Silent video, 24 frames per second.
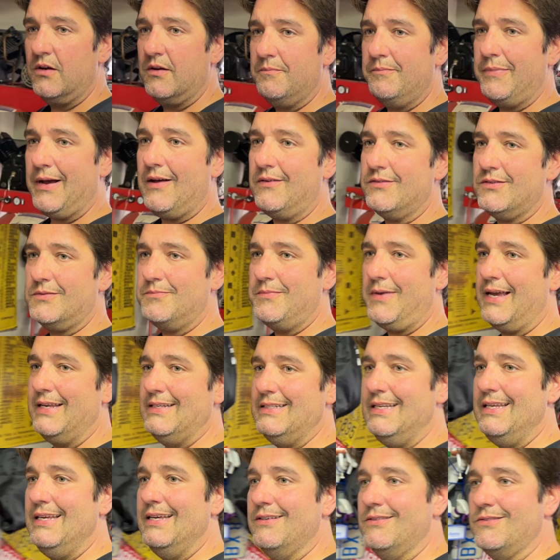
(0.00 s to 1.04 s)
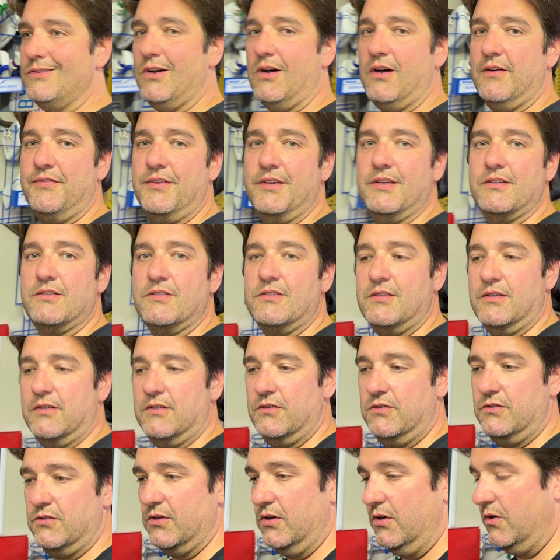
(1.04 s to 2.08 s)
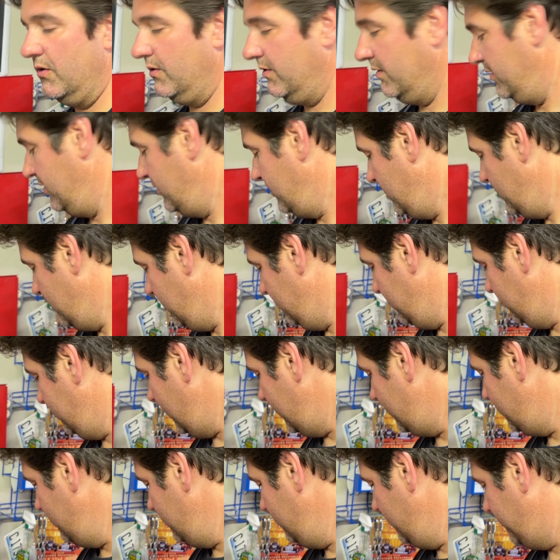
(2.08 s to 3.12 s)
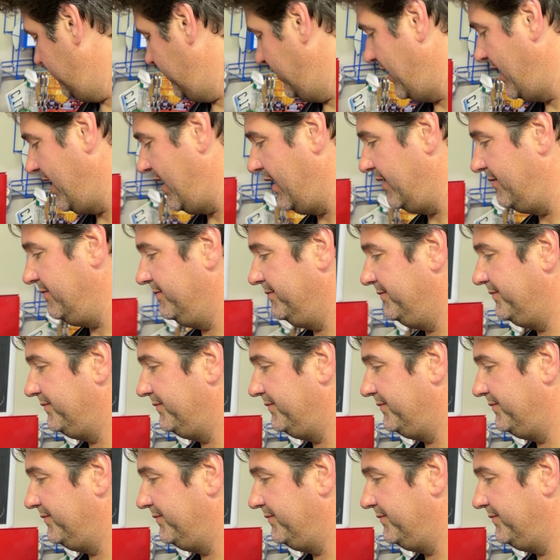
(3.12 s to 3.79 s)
bounce some ideas off you. So stay tuned for that.